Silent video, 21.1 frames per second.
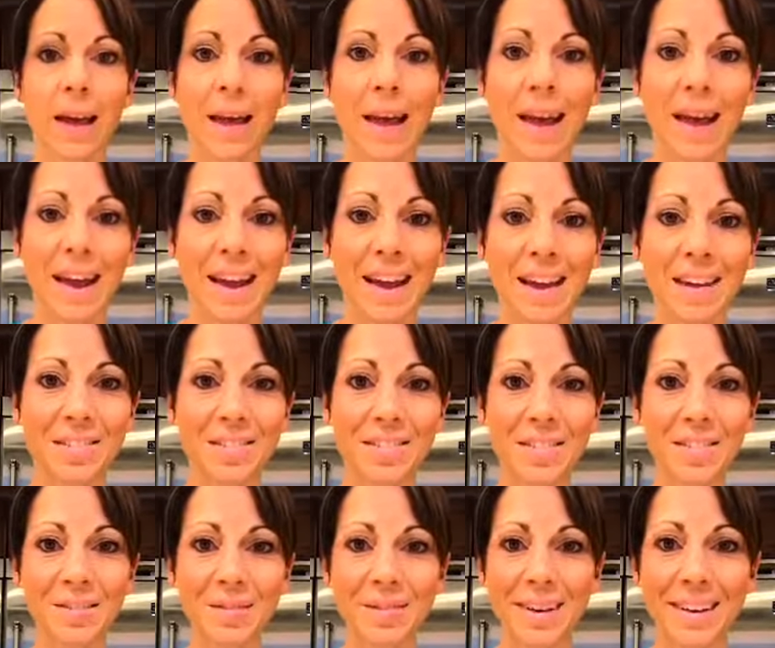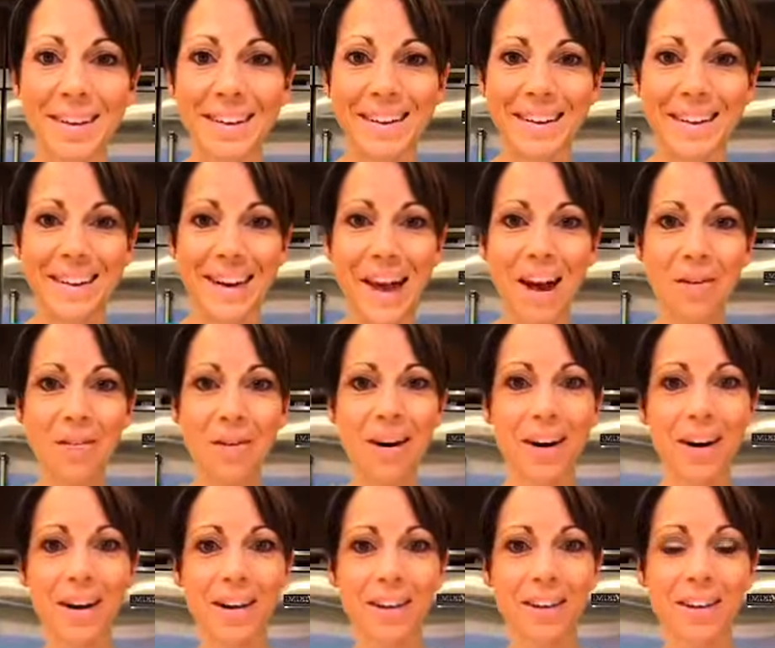Hey everyone, how
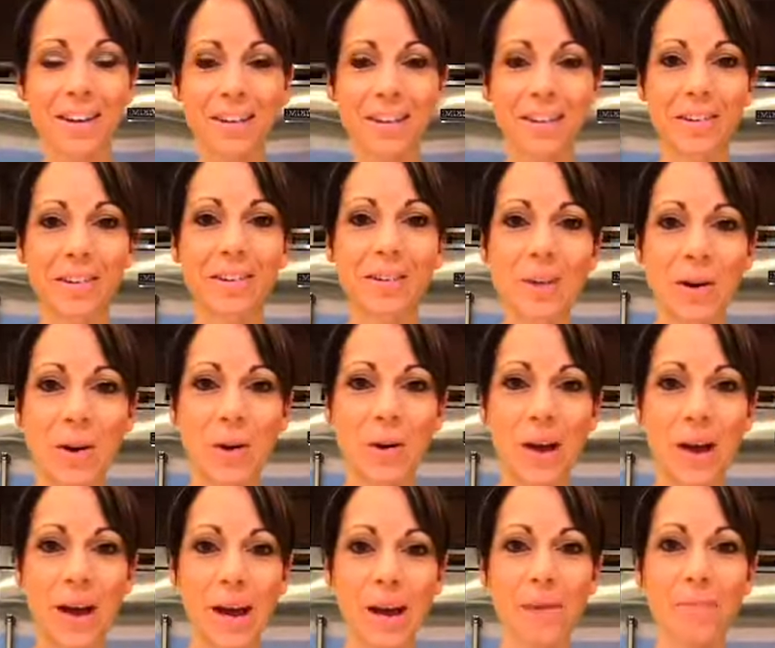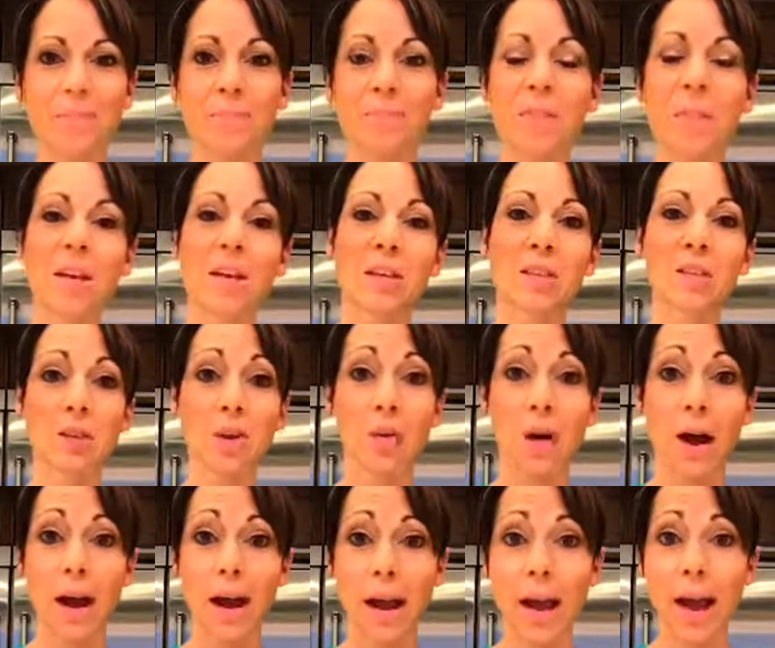are you? Okay, so
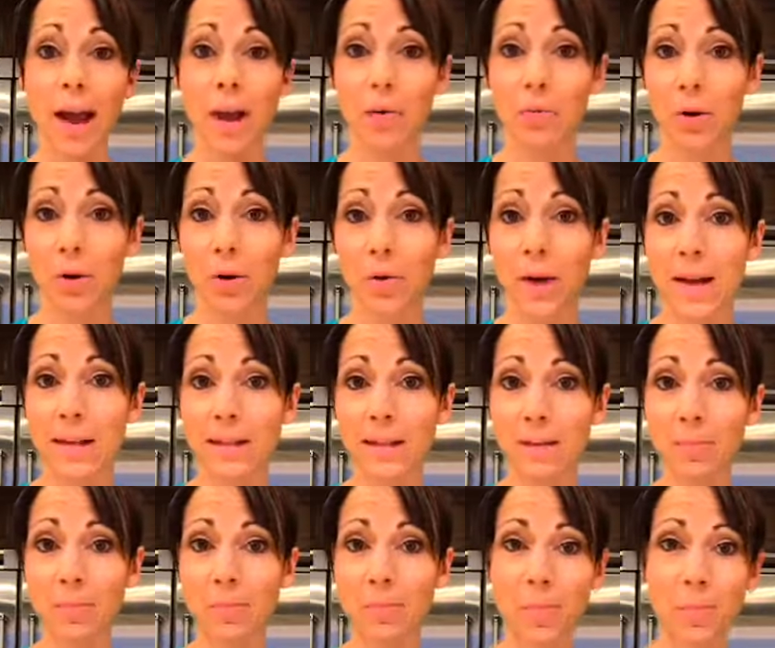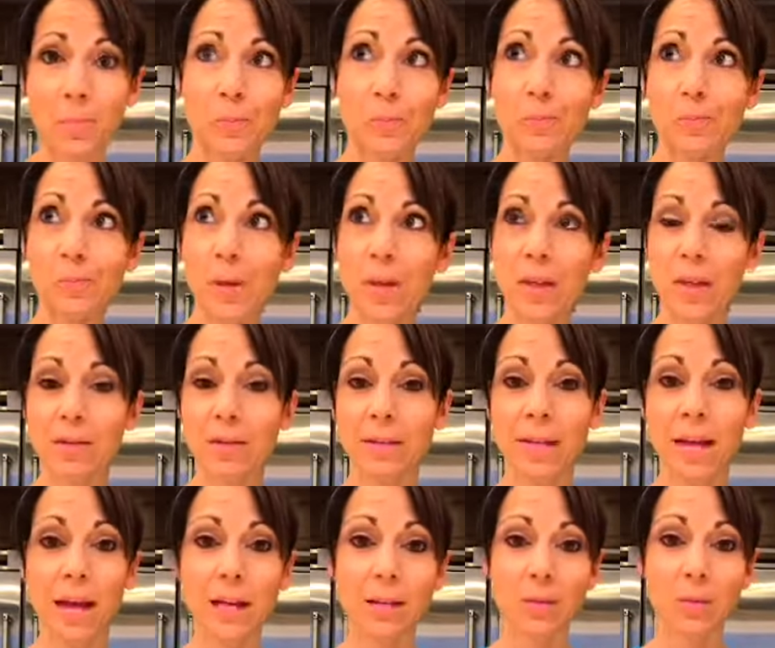I had a request, I think it was
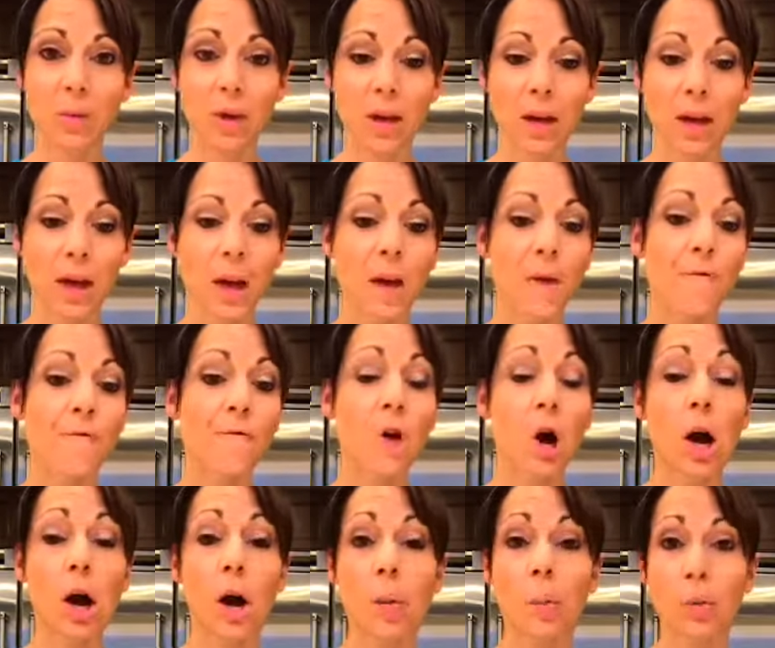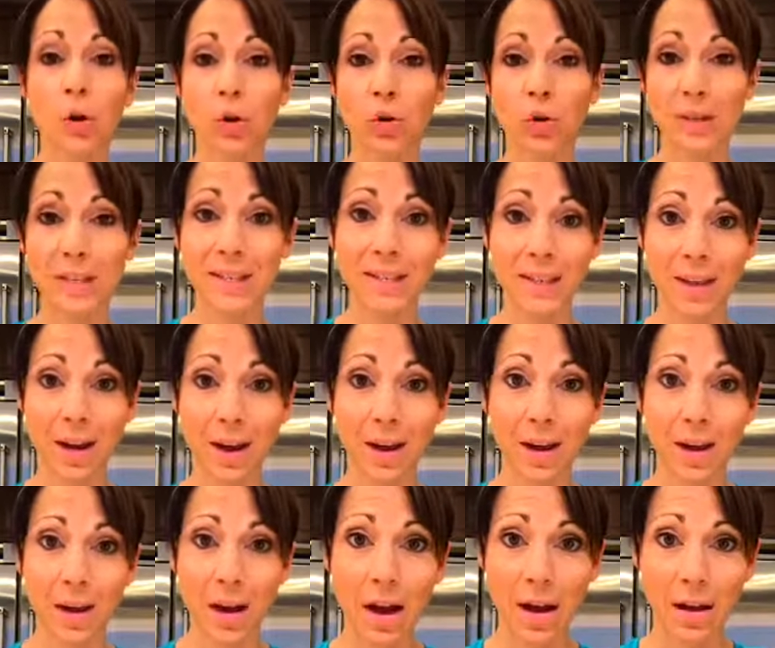last week, from Krista
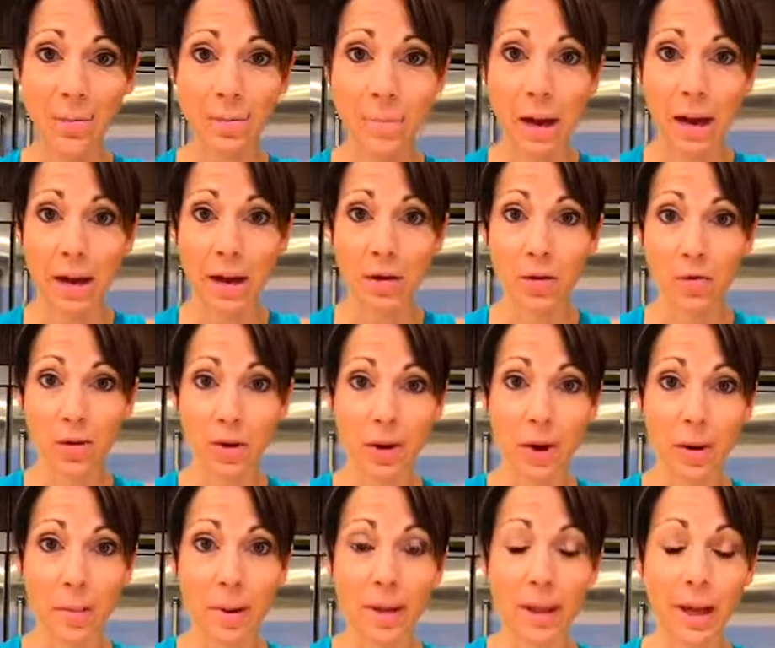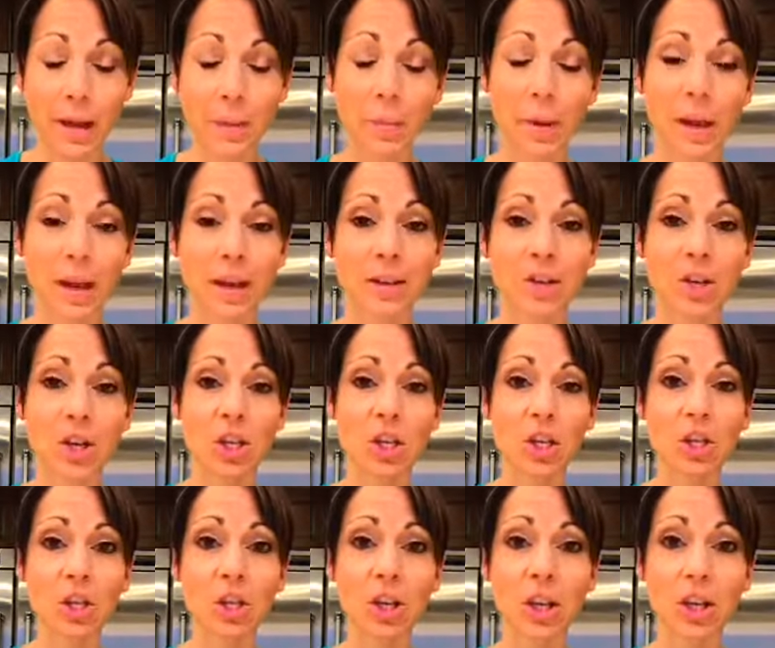over here on my like page, and
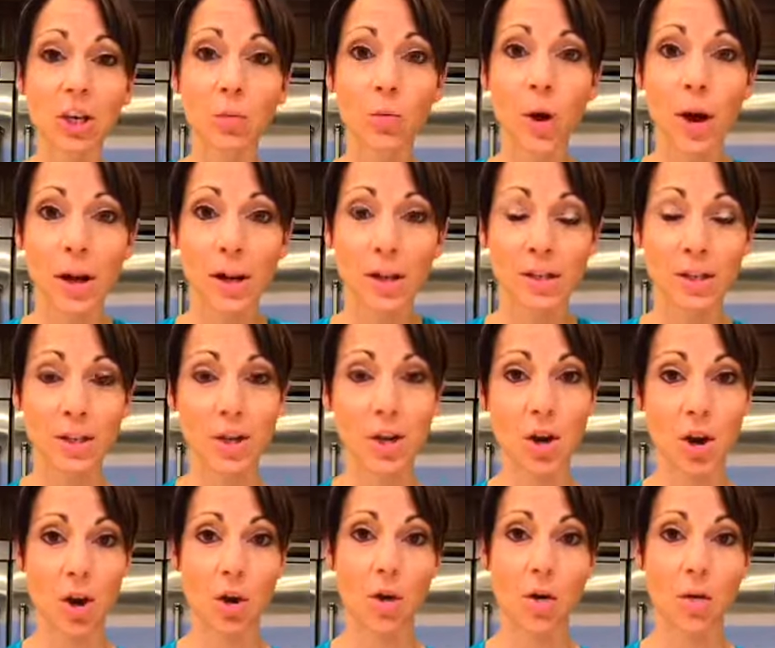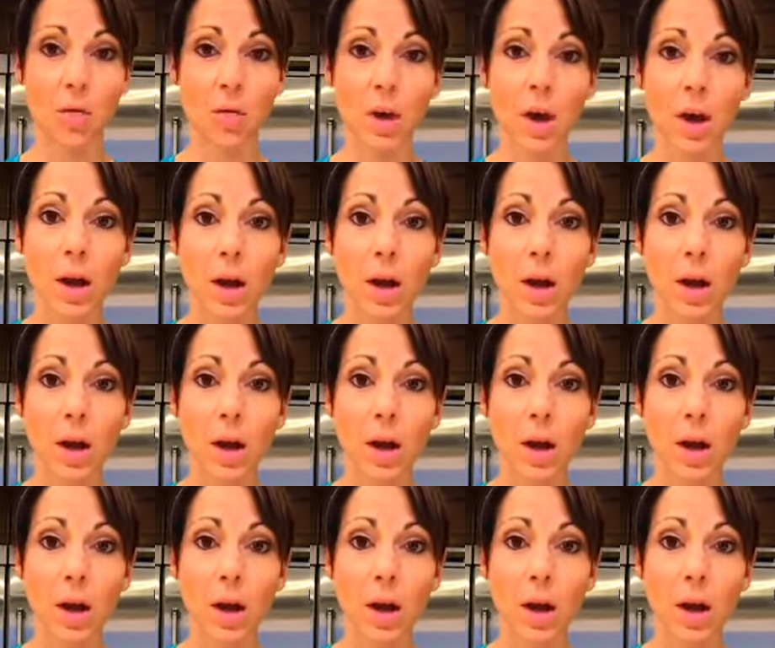she wanted to know,